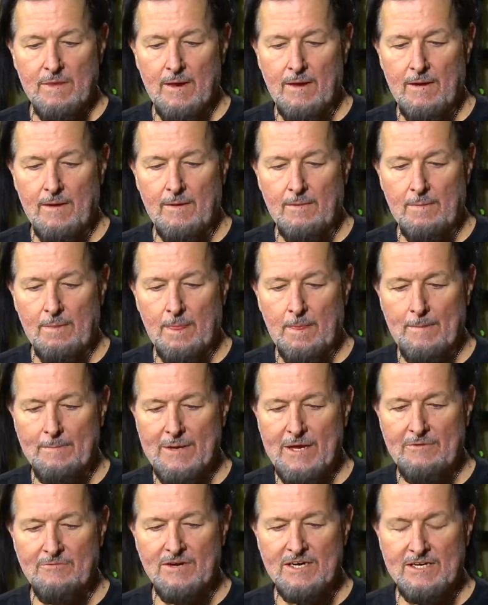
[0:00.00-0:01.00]
Um,
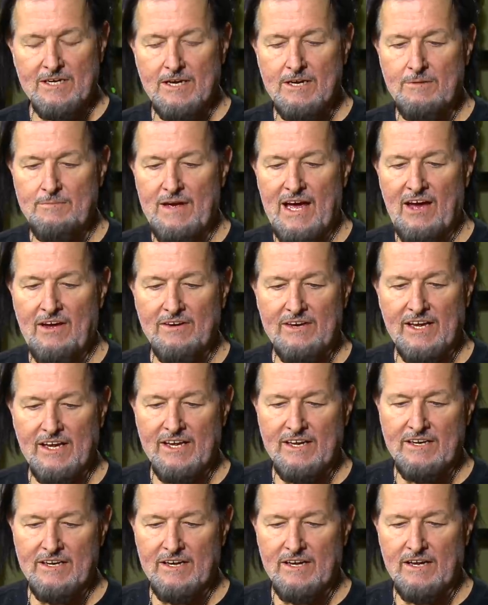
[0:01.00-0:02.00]
he wanted to come out
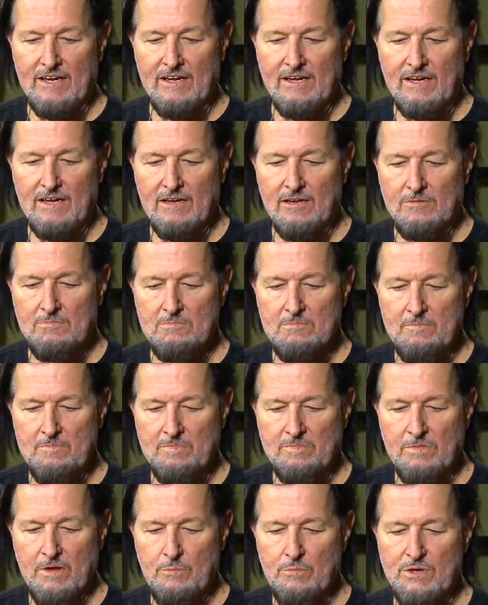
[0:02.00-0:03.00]
and uh,
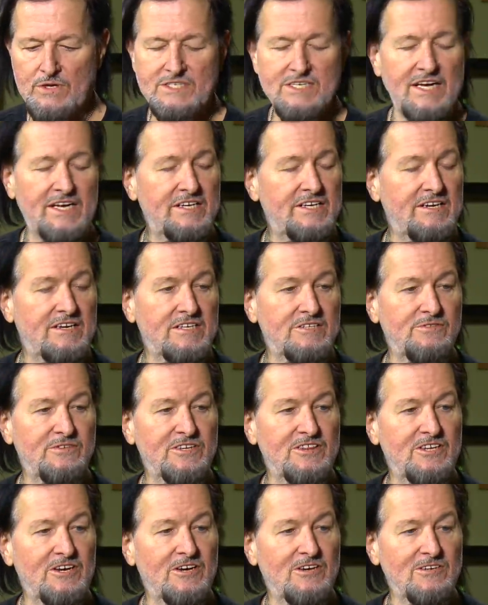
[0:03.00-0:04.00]
present us
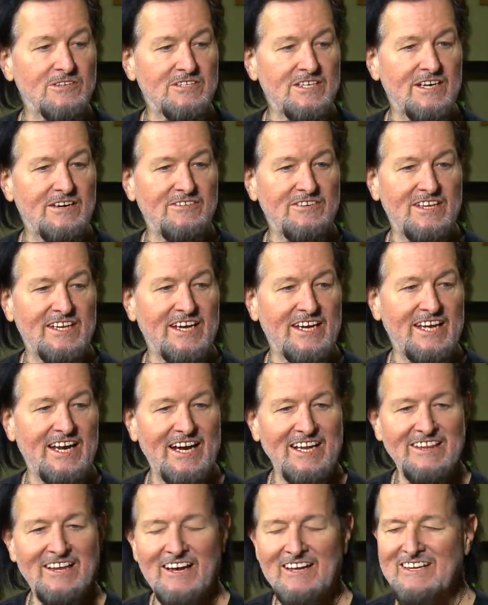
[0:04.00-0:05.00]
with those and everything.
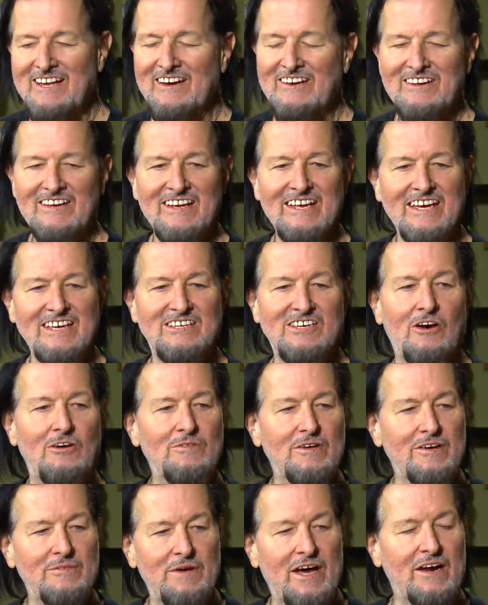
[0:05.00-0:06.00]
And I thought that he
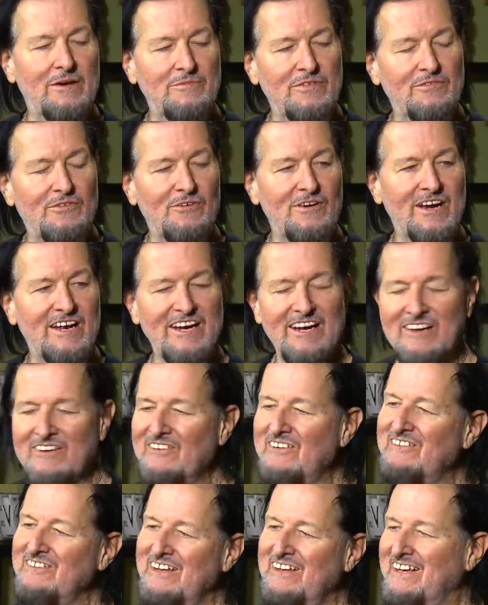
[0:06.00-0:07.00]
told me about it beforehand. I
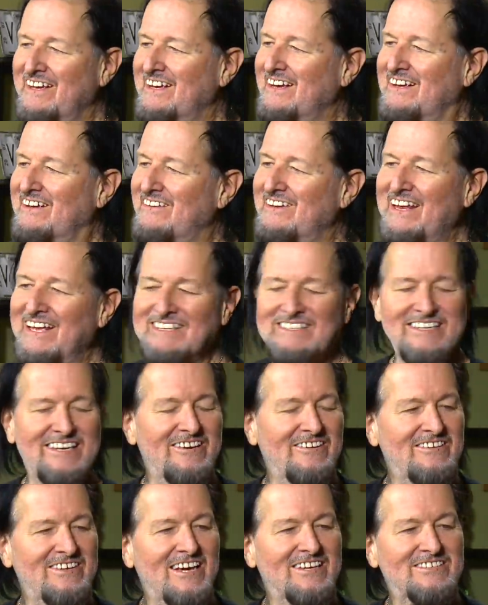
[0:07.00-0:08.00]
go, well, that's
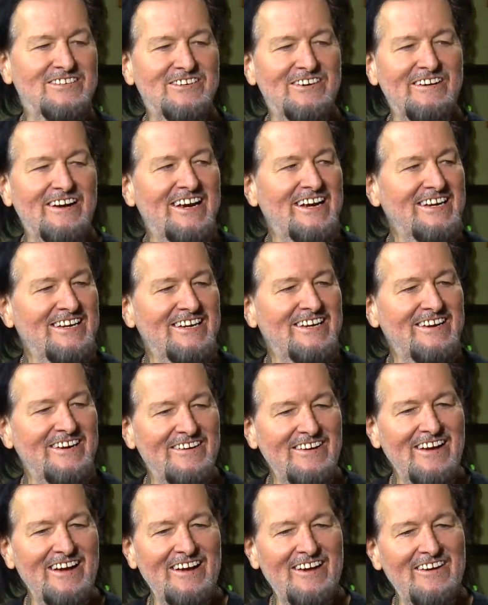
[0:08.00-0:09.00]
cute. That's great. You
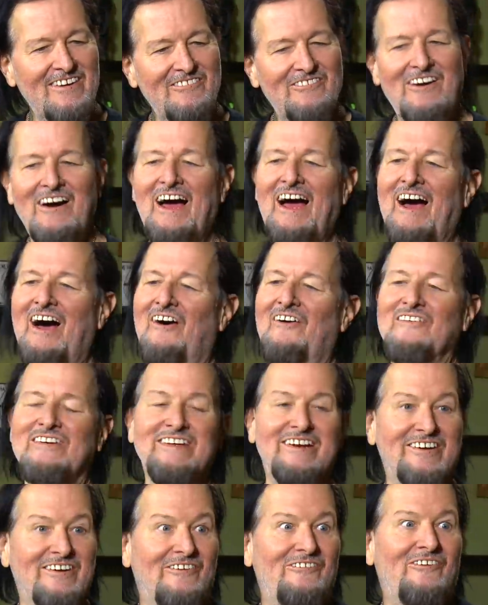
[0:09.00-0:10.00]
know, wow.
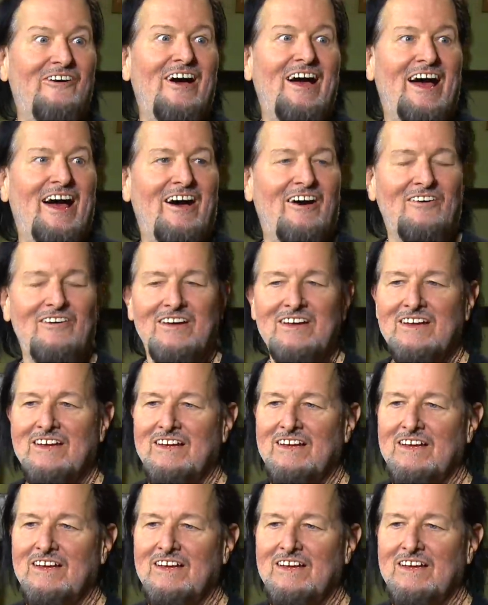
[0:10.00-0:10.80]
You know, wow.